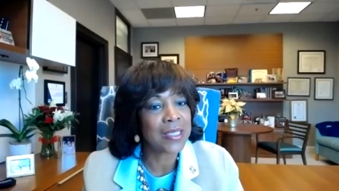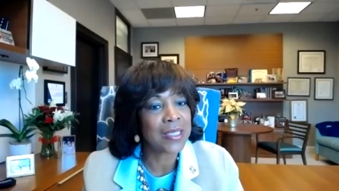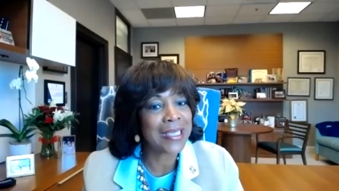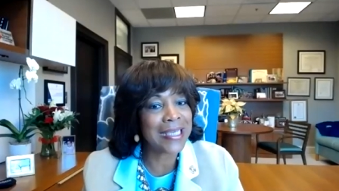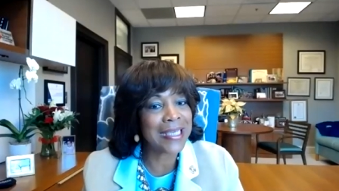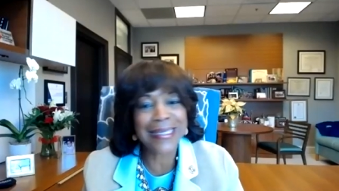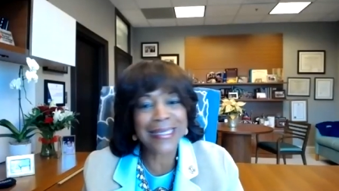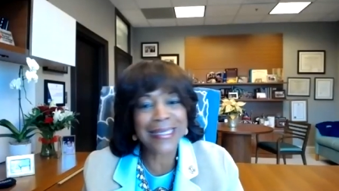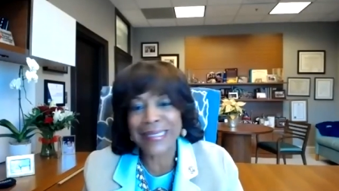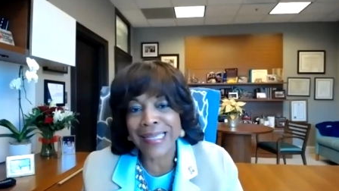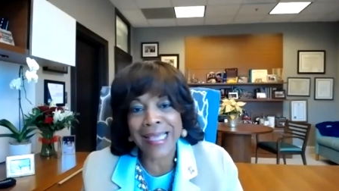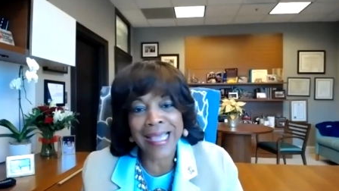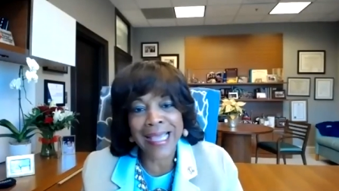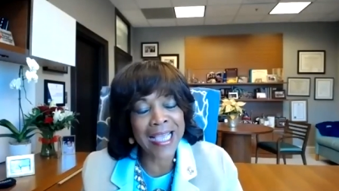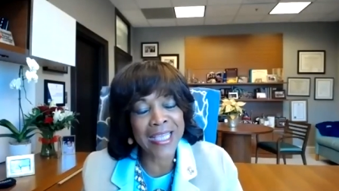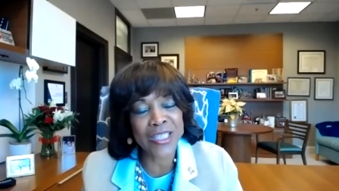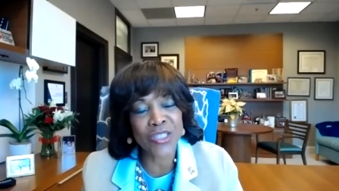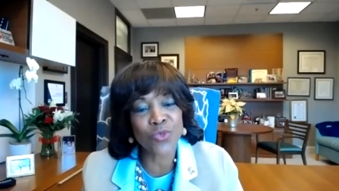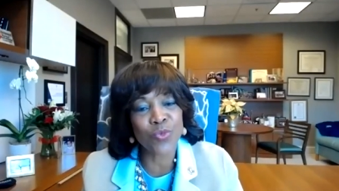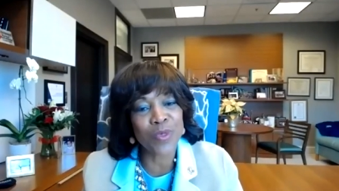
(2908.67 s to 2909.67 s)
It
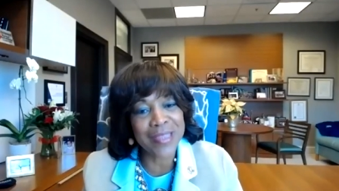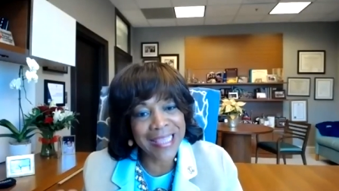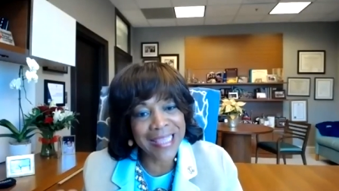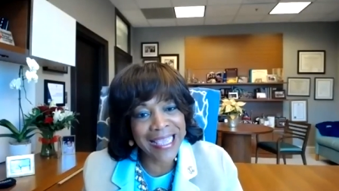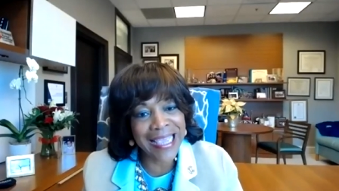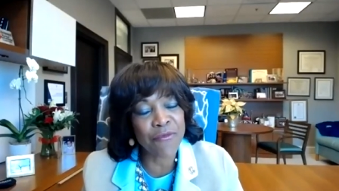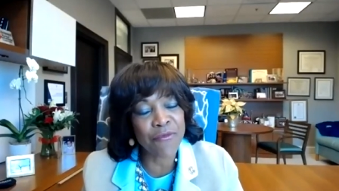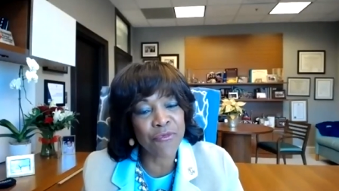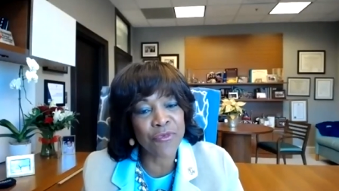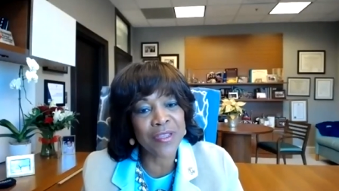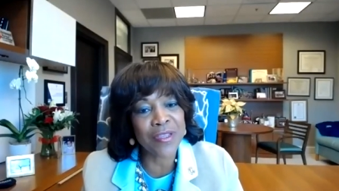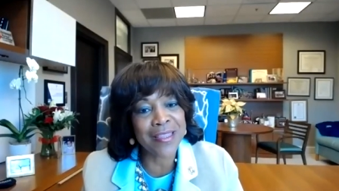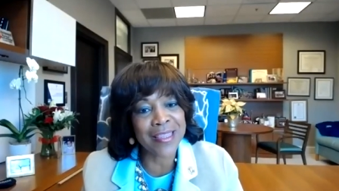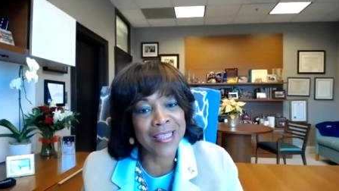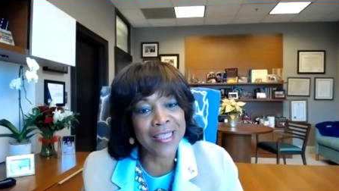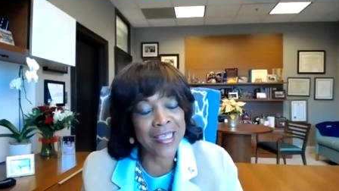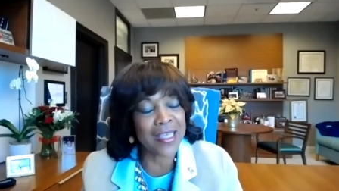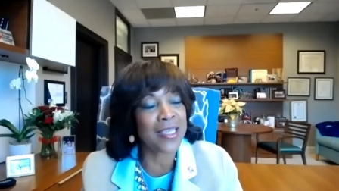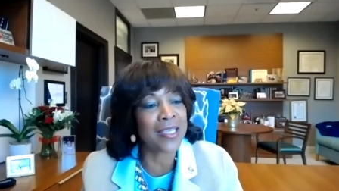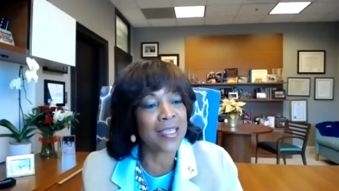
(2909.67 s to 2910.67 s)
aligns with
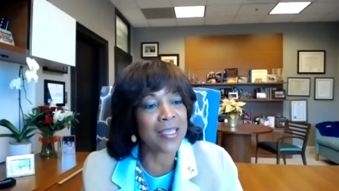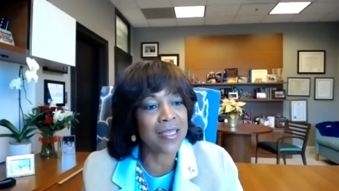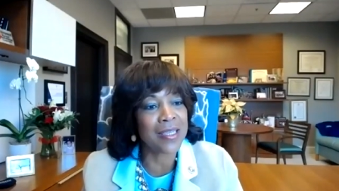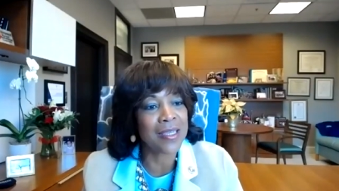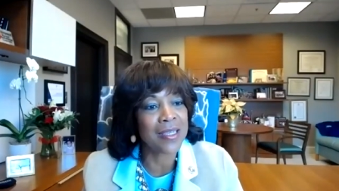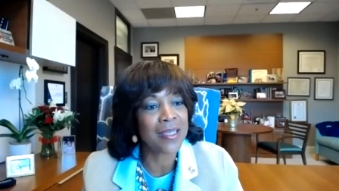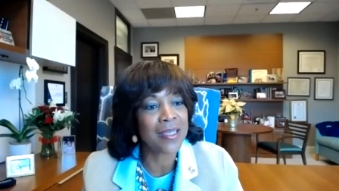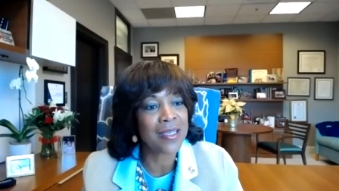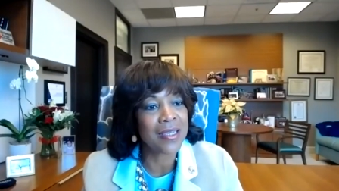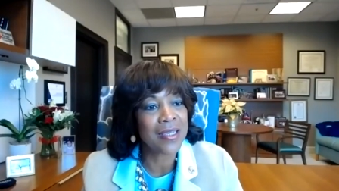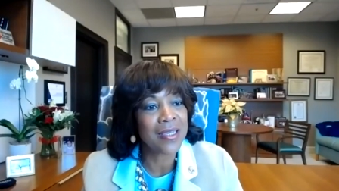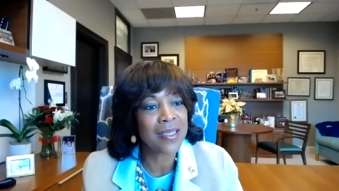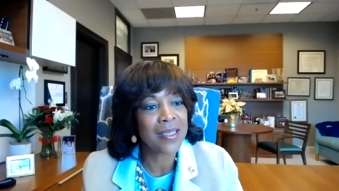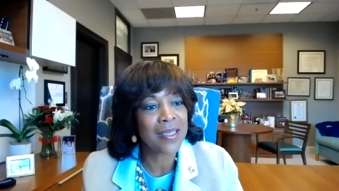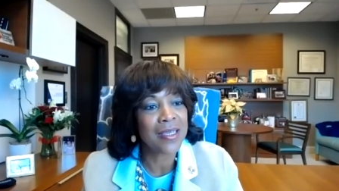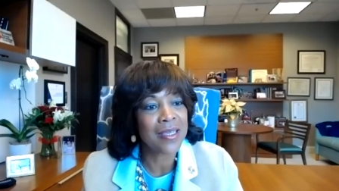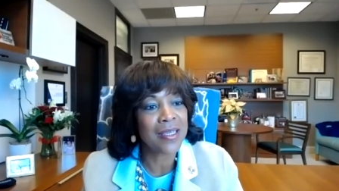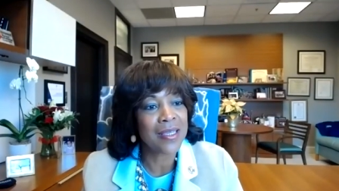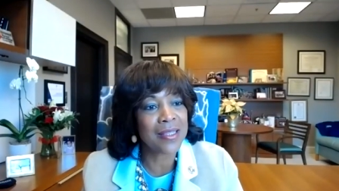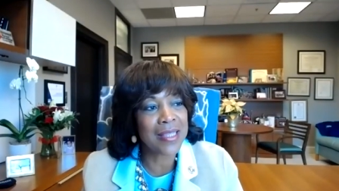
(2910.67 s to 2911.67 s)
everything
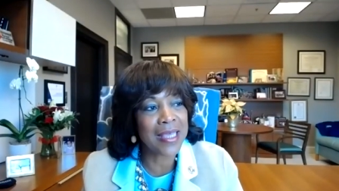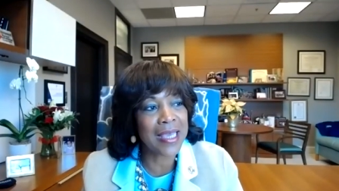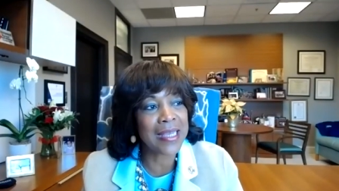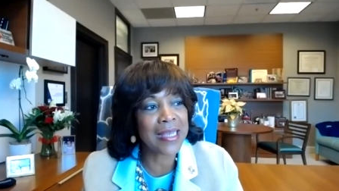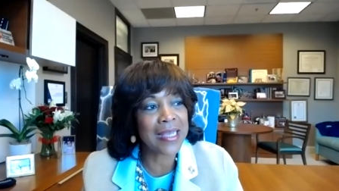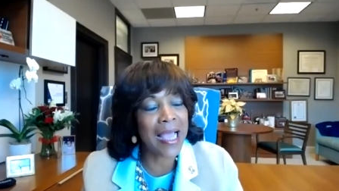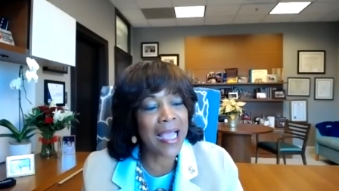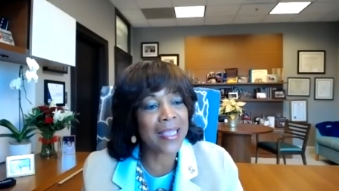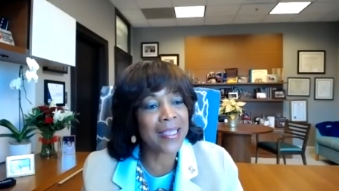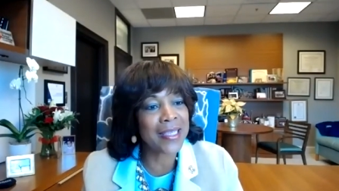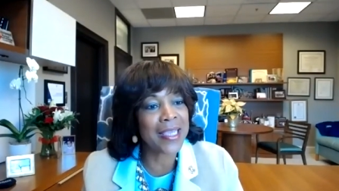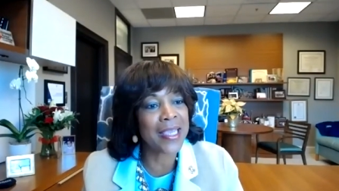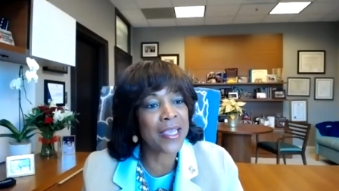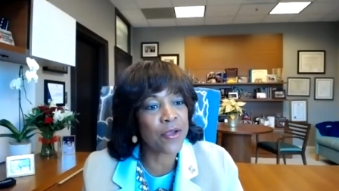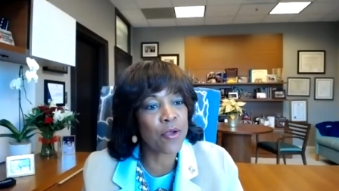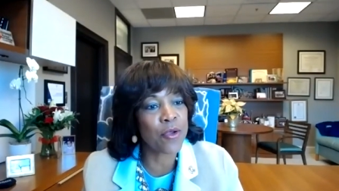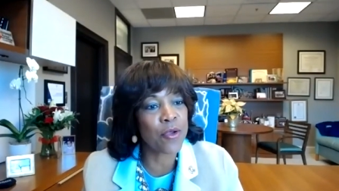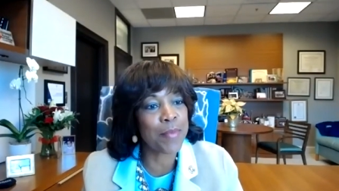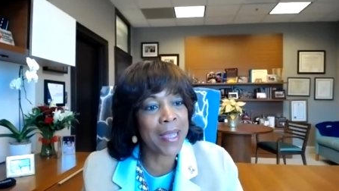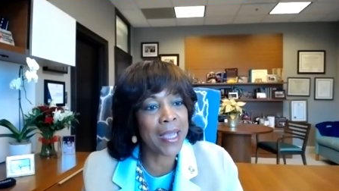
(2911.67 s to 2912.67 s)
that I
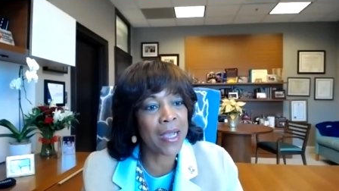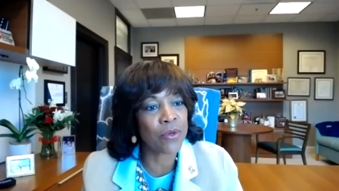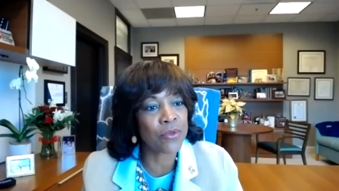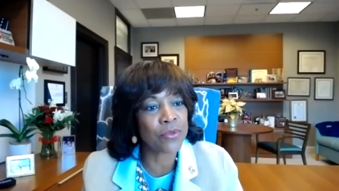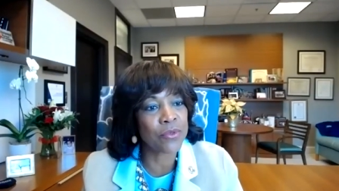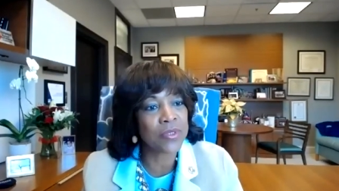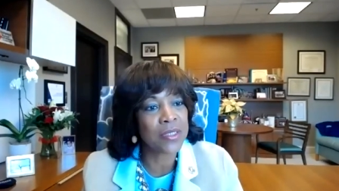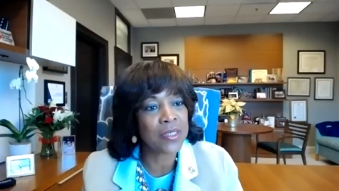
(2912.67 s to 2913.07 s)
care about.